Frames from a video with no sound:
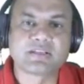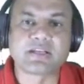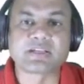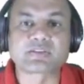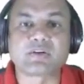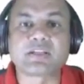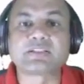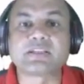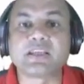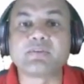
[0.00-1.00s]
That is called as
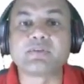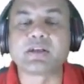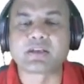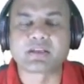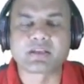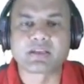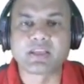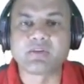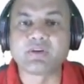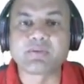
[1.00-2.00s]
event.
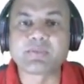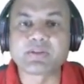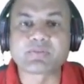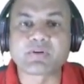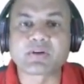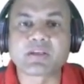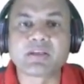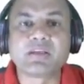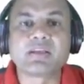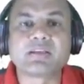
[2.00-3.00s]
Event means what?
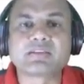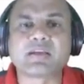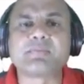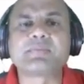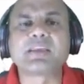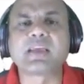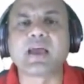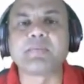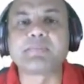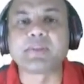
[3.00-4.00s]
Something
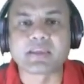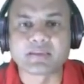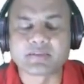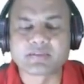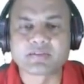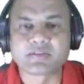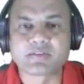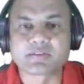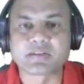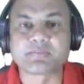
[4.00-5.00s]
happening,
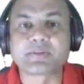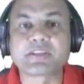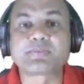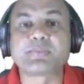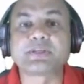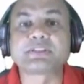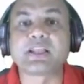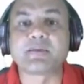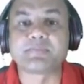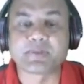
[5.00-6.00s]
something special
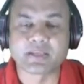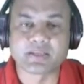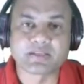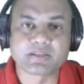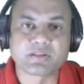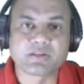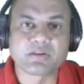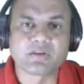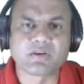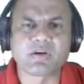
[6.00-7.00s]
happening,
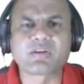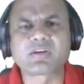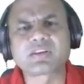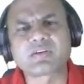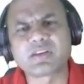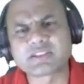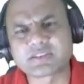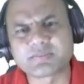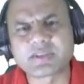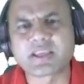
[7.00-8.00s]
or you can call it
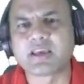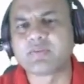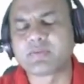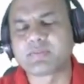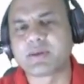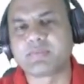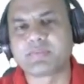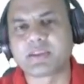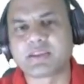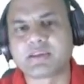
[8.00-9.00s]
something
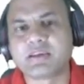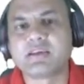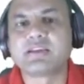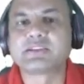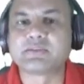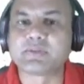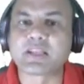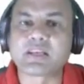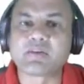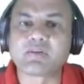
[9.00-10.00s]
happening.
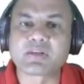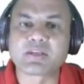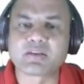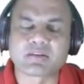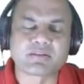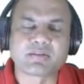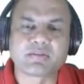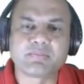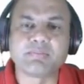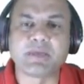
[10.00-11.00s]
Similarly over here,
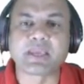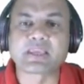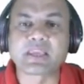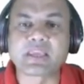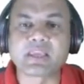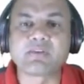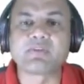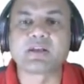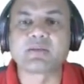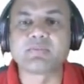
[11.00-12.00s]
banking
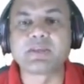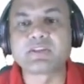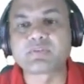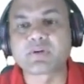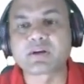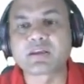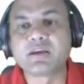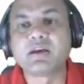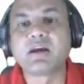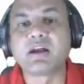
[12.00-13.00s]
event means what?
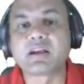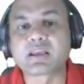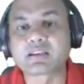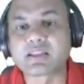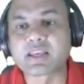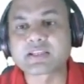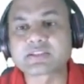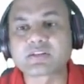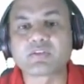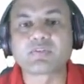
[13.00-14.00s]
A
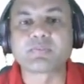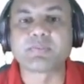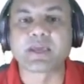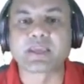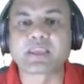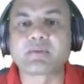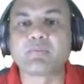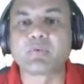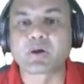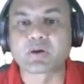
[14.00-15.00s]
declaration of a
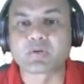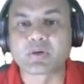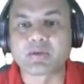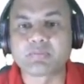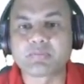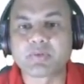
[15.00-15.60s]
banking moratorium